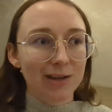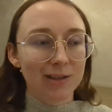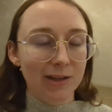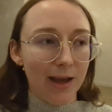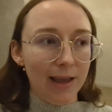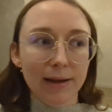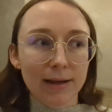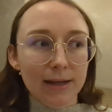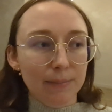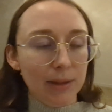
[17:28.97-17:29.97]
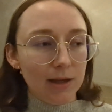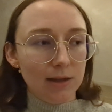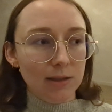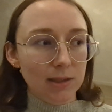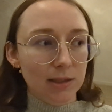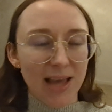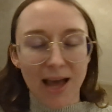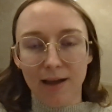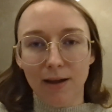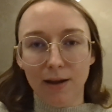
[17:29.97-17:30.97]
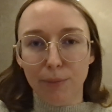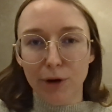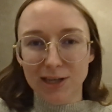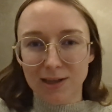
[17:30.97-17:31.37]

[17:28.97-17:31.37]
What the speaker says: tonight, because yeah, I'm pretty